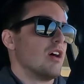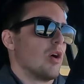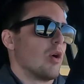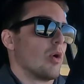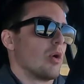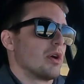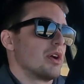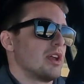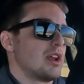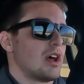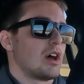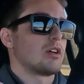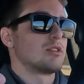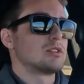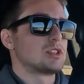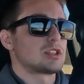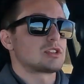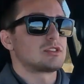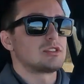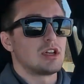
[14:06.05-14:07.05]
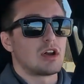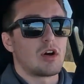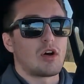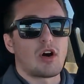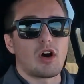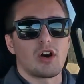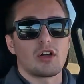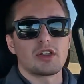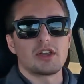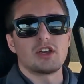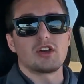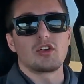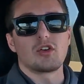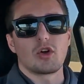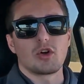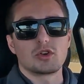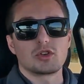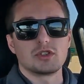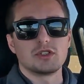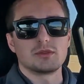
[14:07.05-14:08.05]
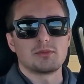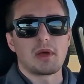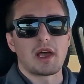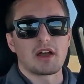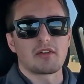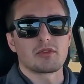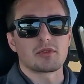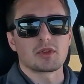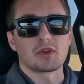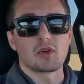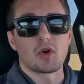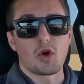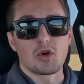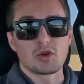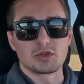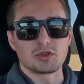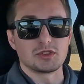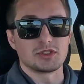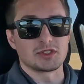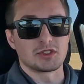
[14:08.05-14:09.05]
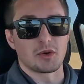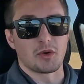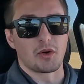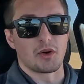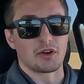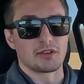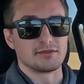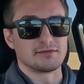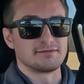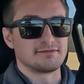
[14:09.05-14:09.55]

or, you know, just, you know, hauling your groceries back from the grocery store.